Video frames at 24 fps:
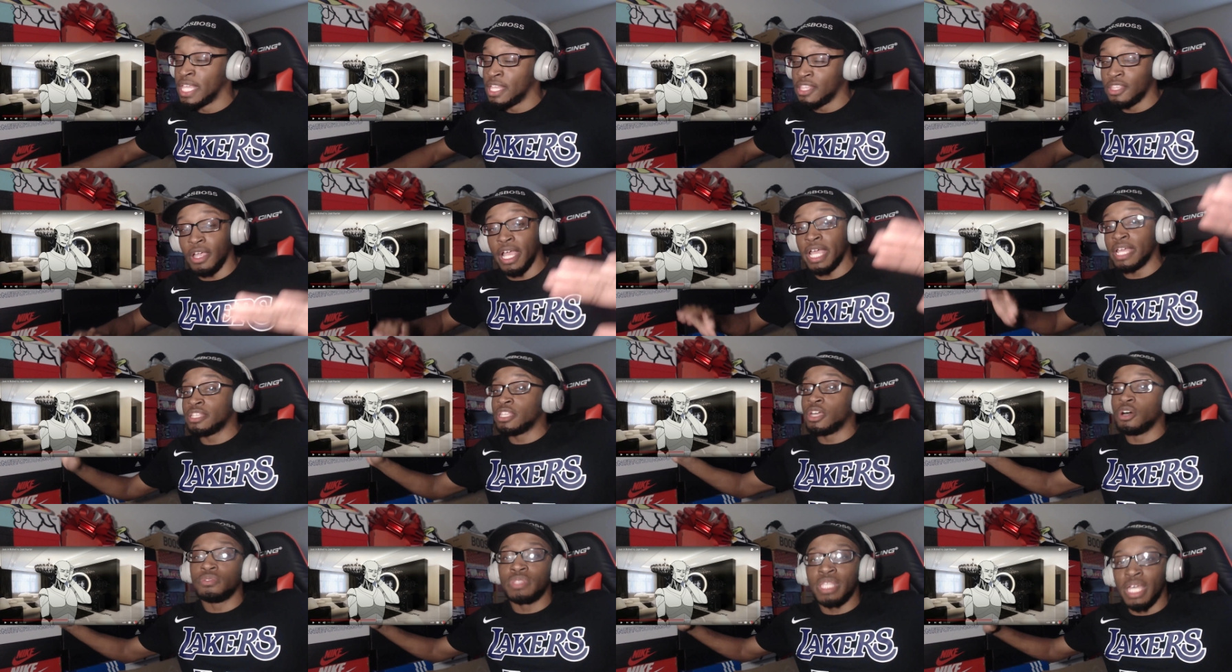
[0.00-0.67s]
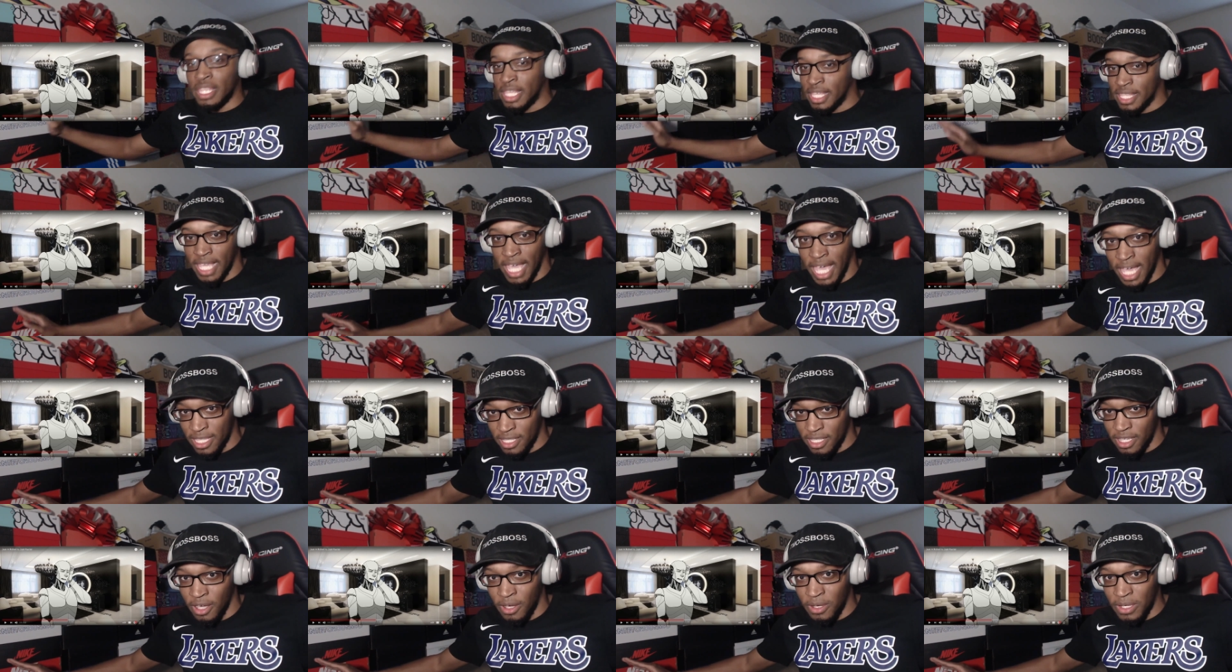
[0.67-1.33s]
There ain't no, none of
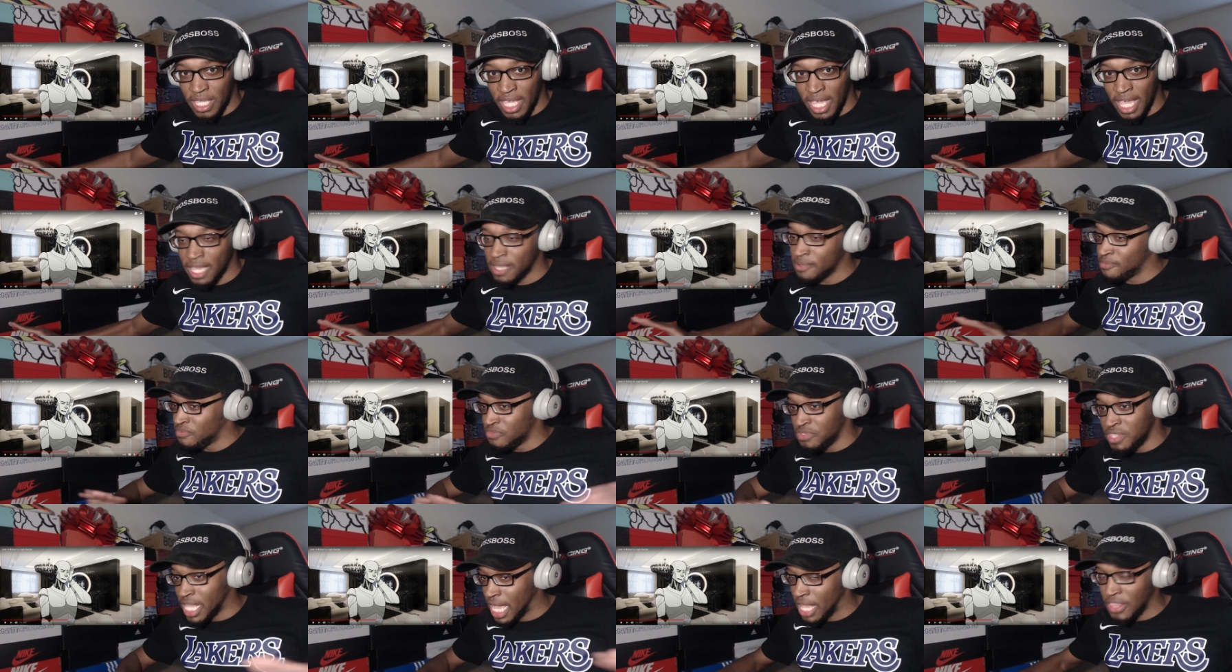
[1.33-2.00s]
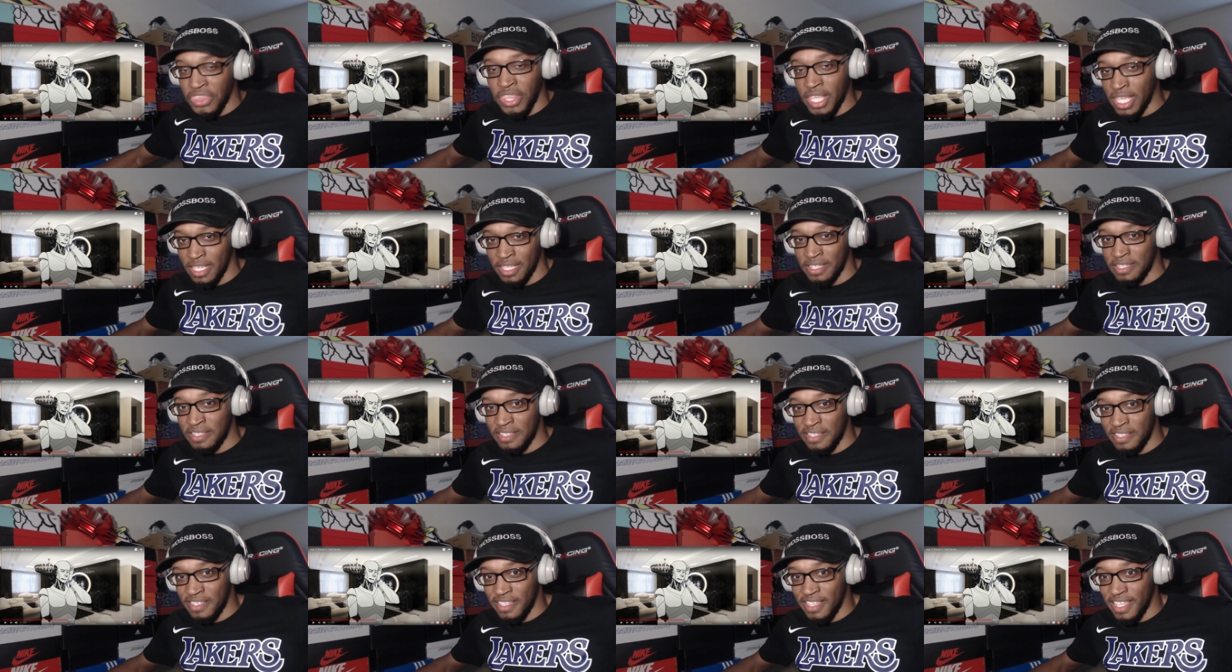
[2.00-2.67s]
that. Okay? Nothing.
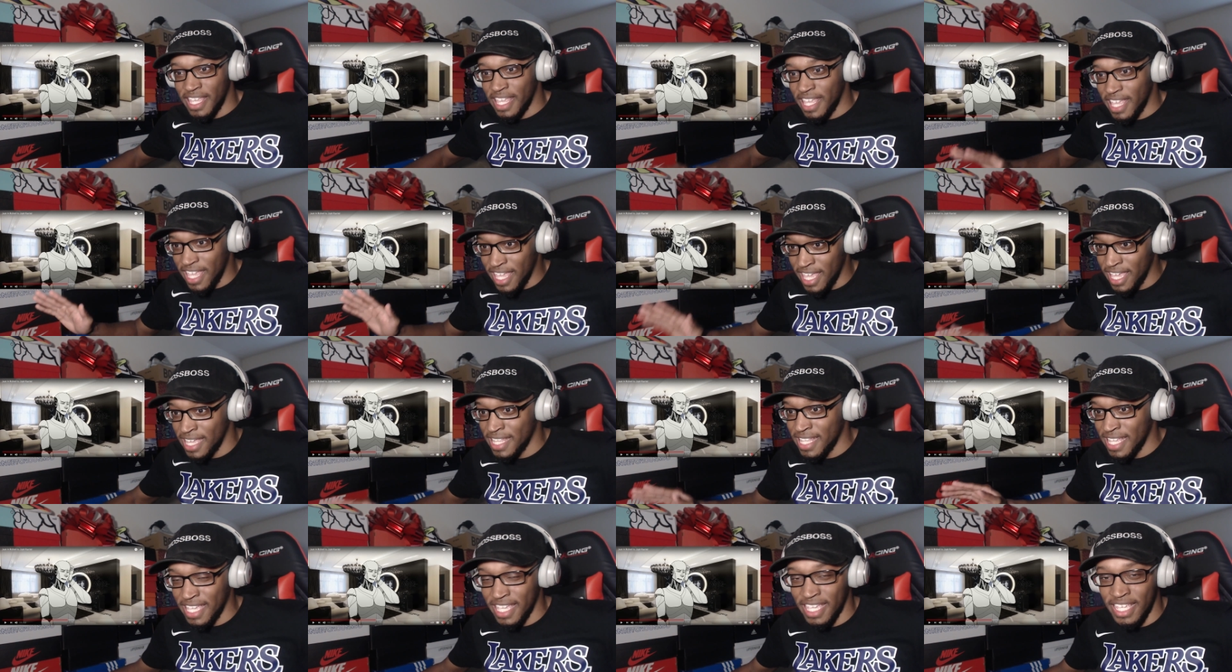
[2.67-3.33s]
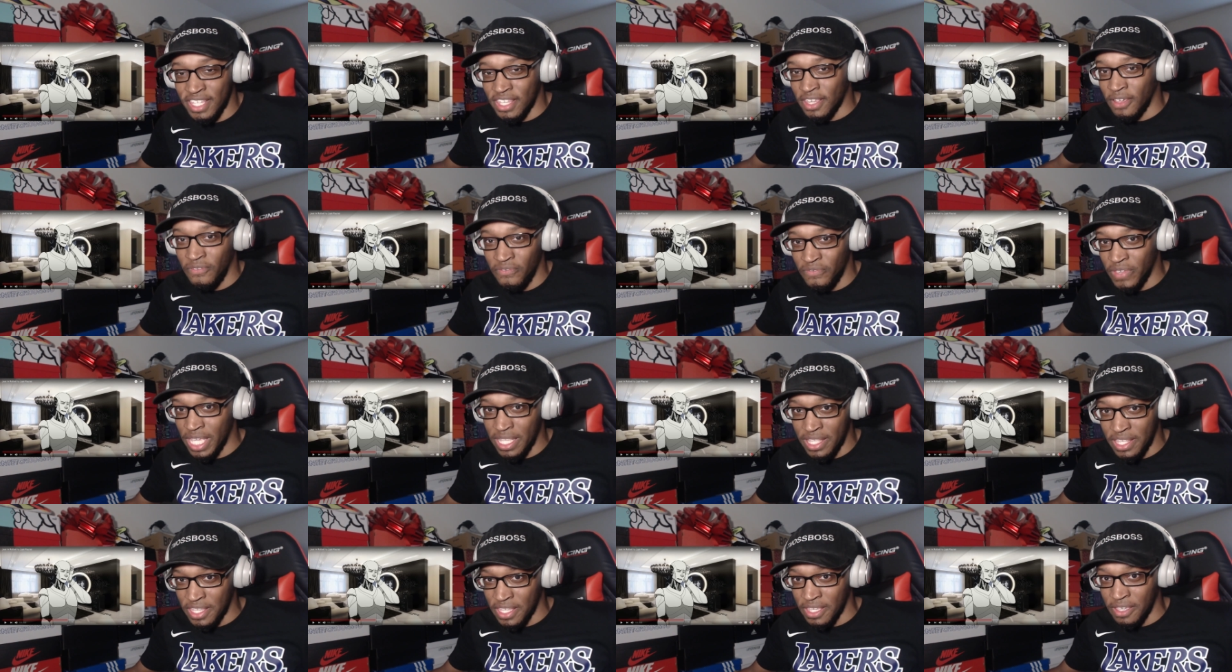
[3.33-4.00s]
It is
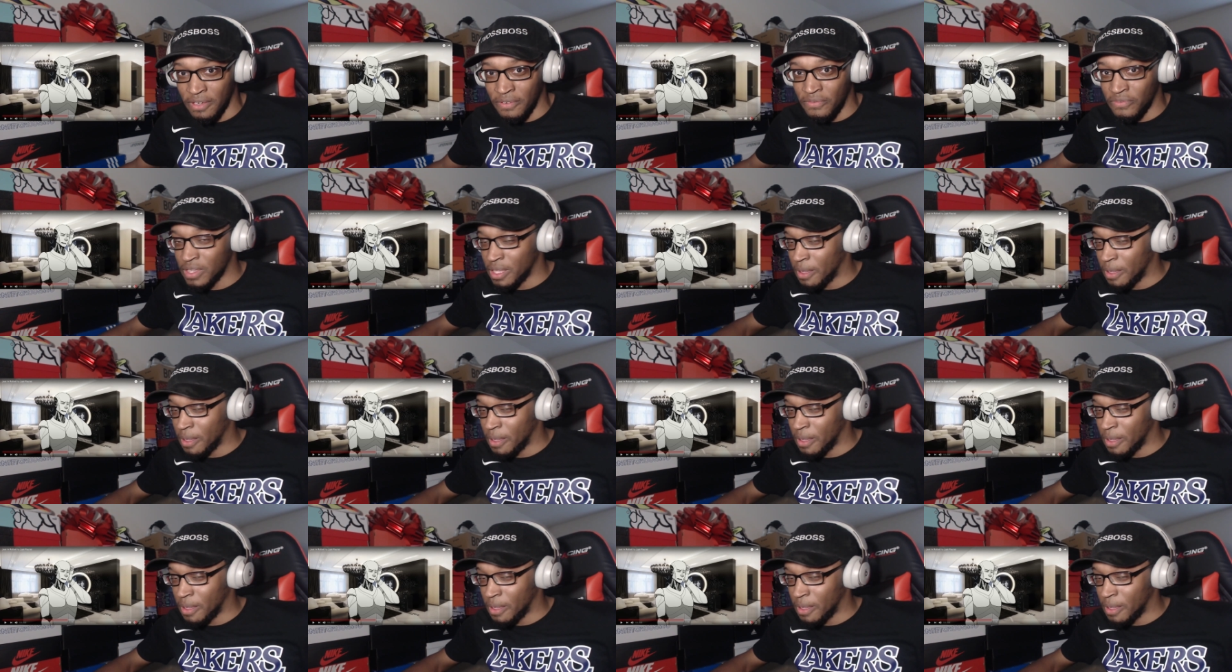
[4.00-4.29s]
offensive.